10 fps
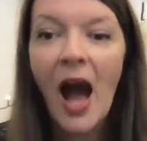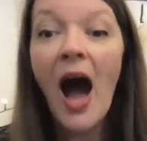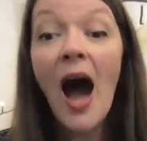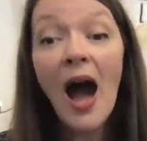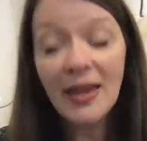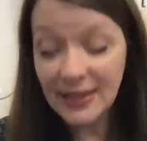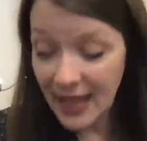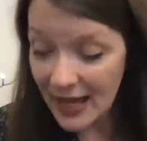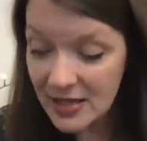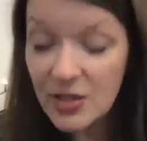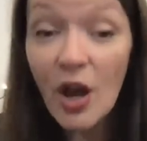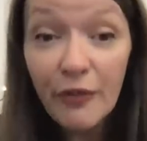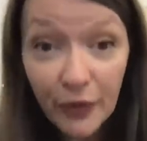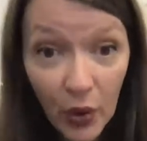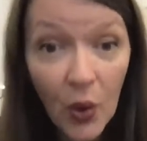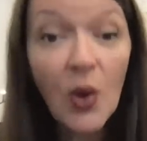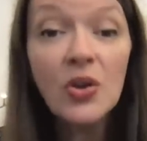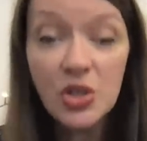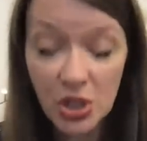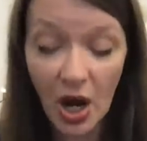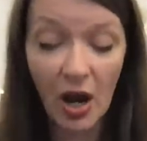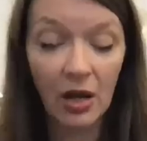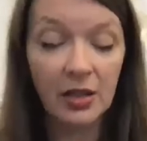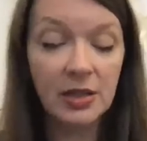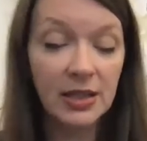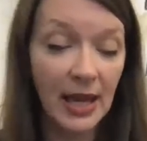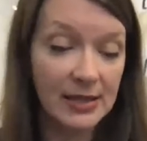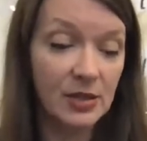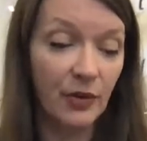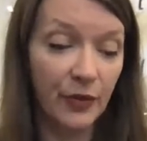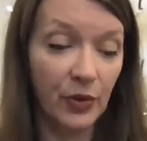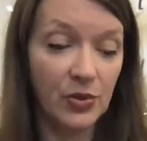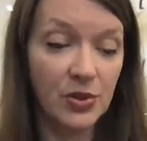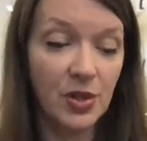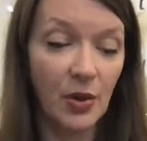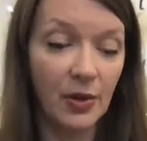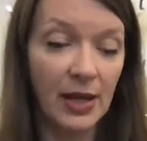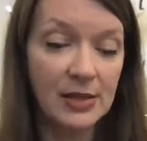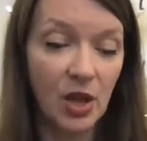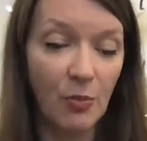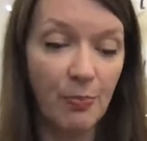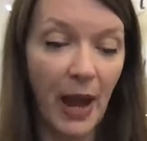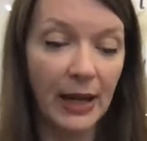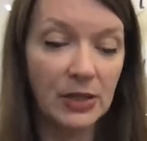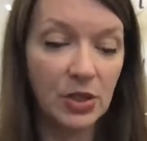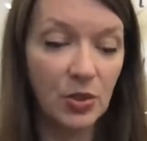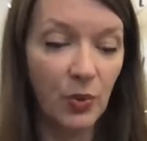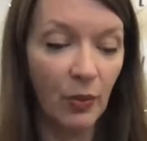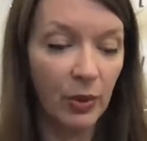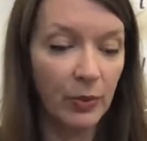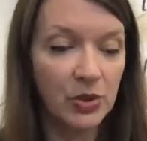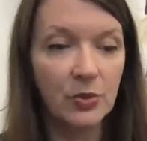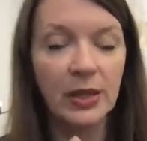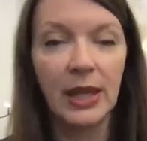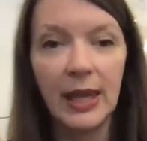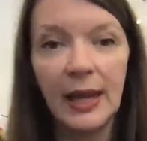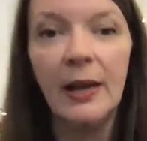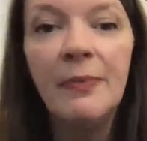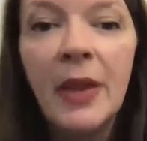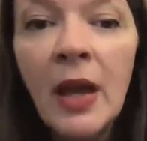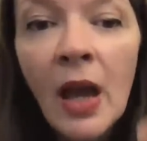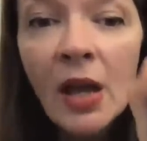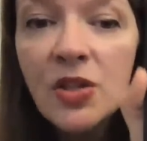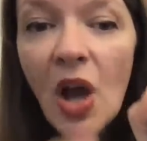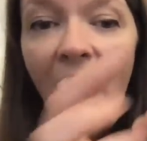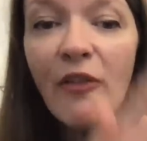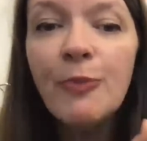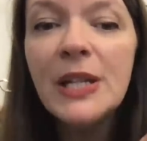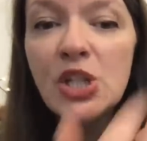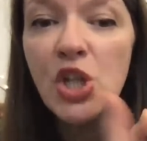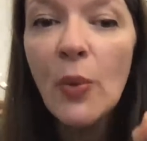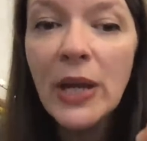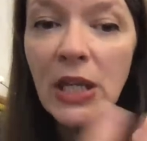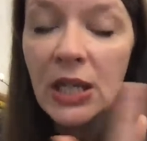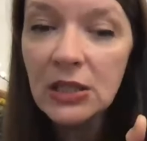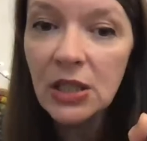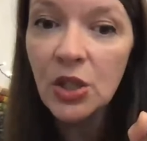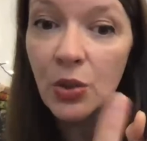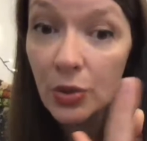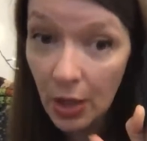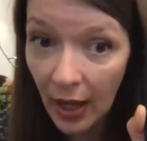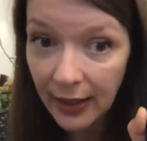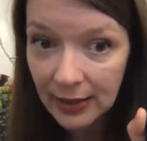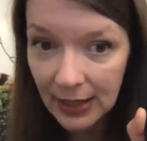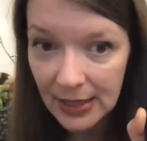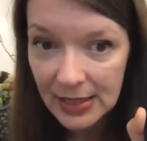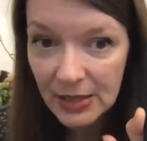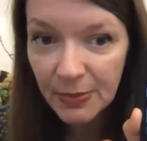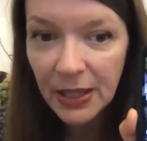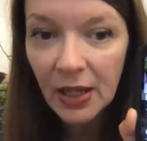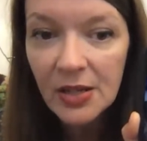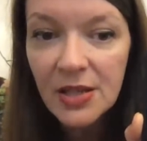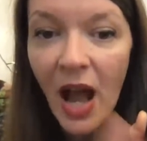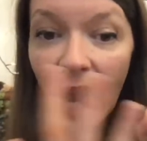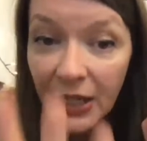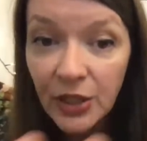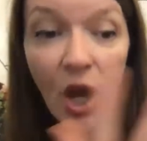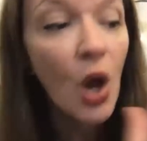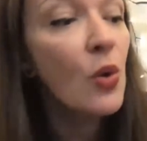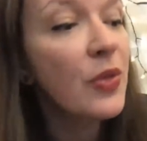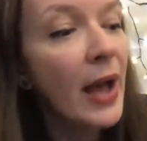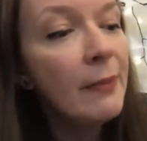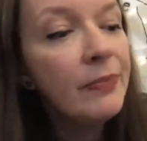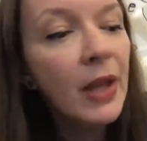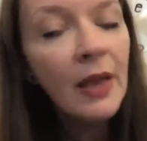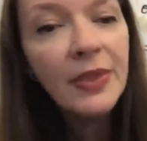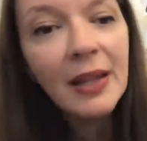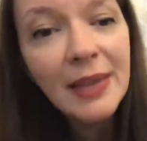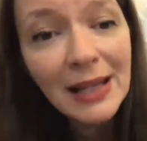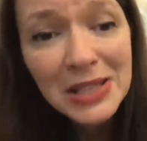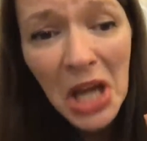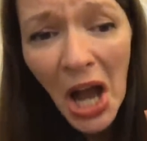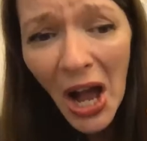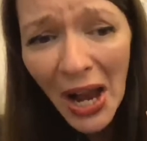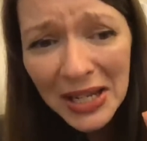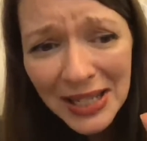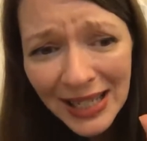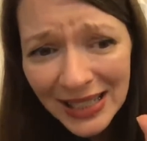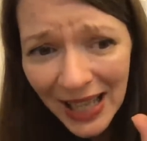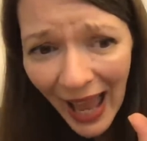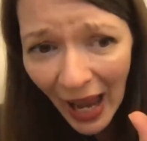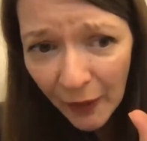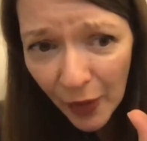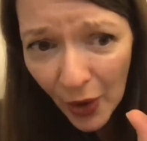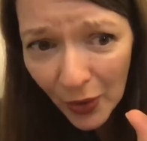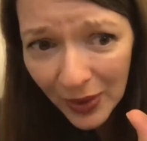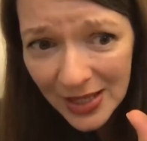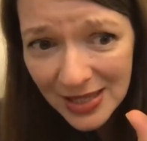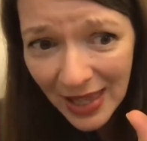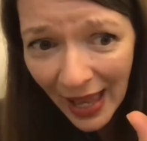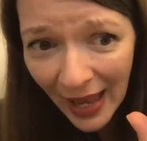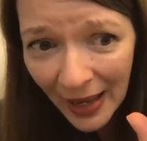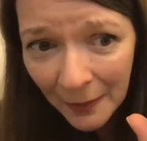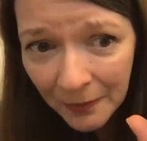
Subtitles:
Yes, of course, Charlotte. Yes, of course. So let's go back to what we were doing here. So I've been showing it you like this because I know then that that tiny little arrow is there